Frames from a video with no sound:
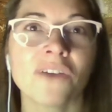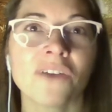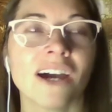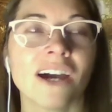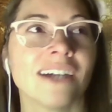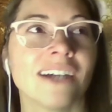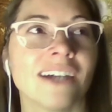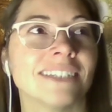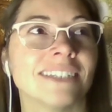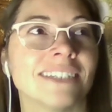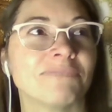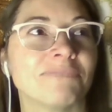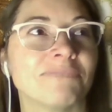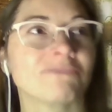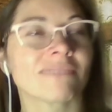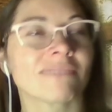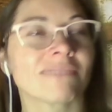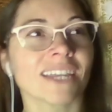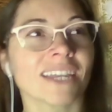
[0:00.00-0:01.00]
have
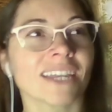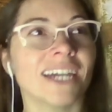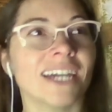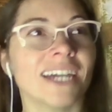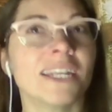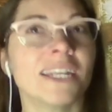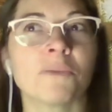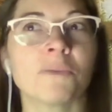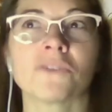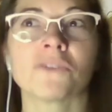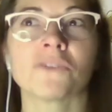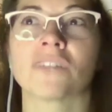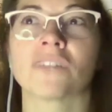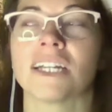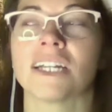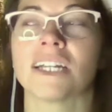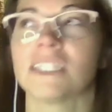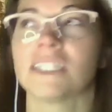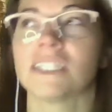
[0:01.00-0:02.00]
a number of
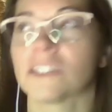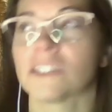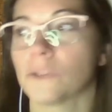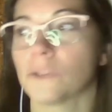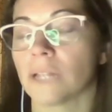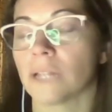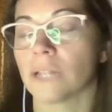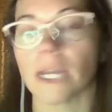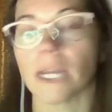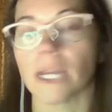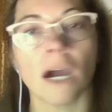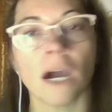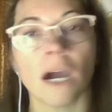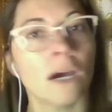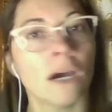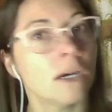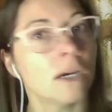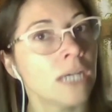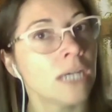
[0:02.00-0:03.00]
clients who are like,
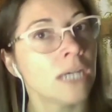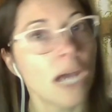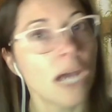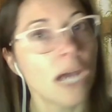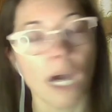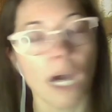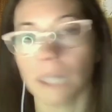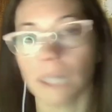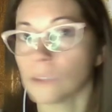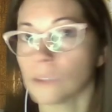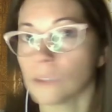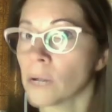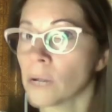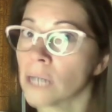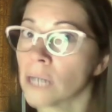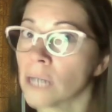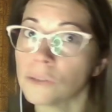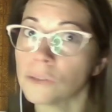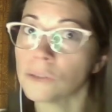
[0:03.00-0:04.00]
oh, I don't know
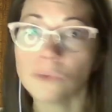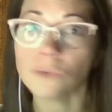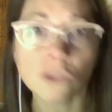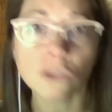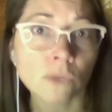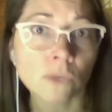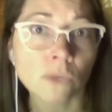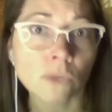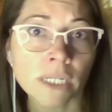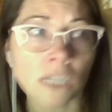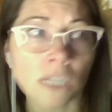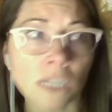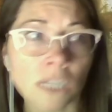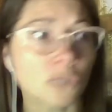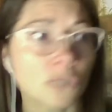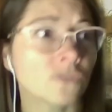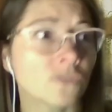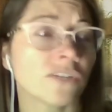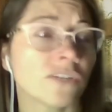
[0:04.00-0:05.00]
how you do it.
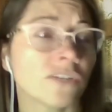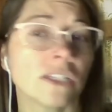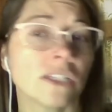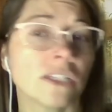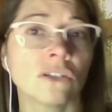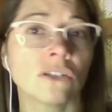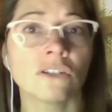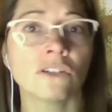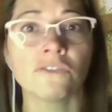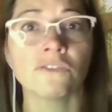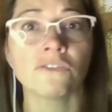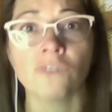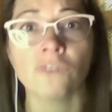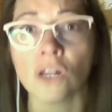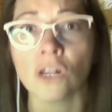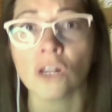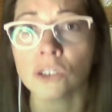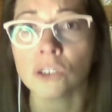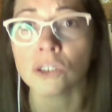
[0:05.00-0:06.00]
Aren't you afraid they're going to
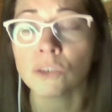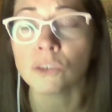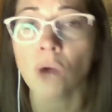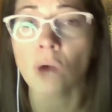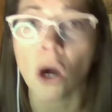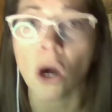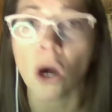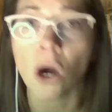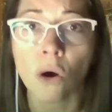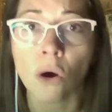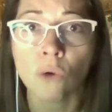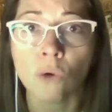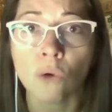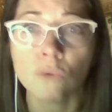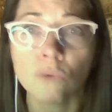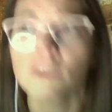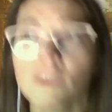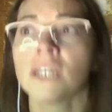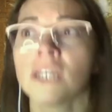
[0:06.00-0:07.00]
follow you
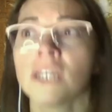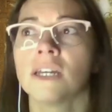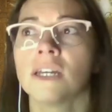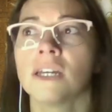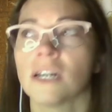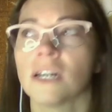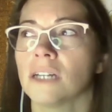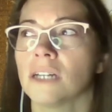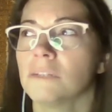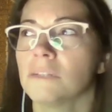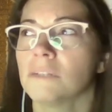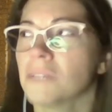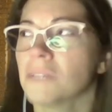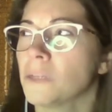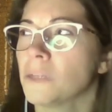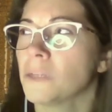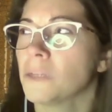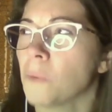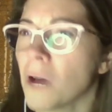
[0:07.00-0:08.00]
home? And I'm
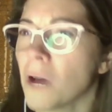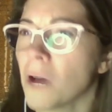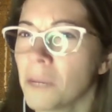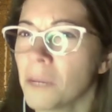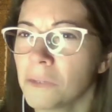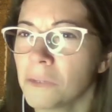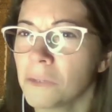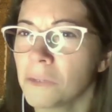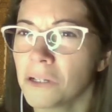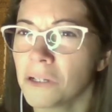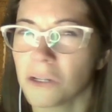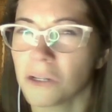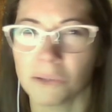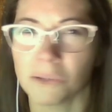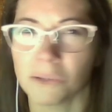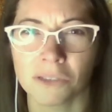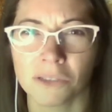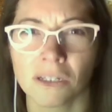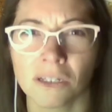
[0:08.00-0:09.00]
like, why would a
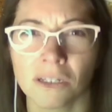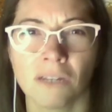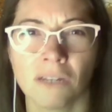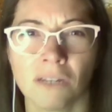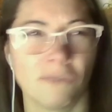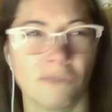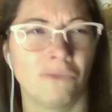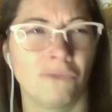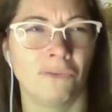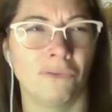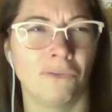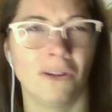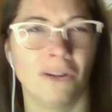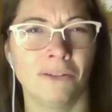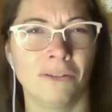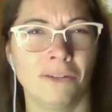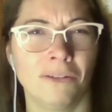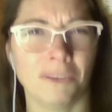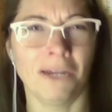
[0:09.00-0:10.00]
ghost
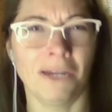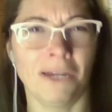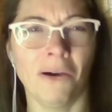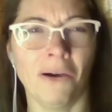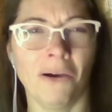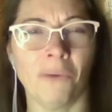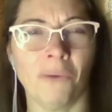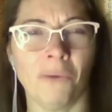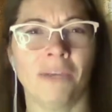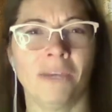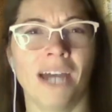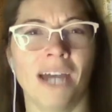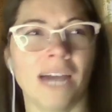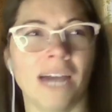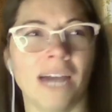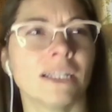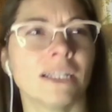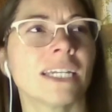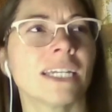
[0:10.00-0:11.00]
follow me home?
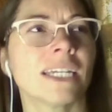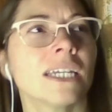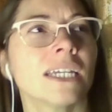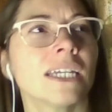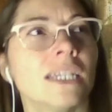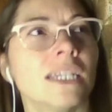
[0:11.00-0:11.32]
I'm like,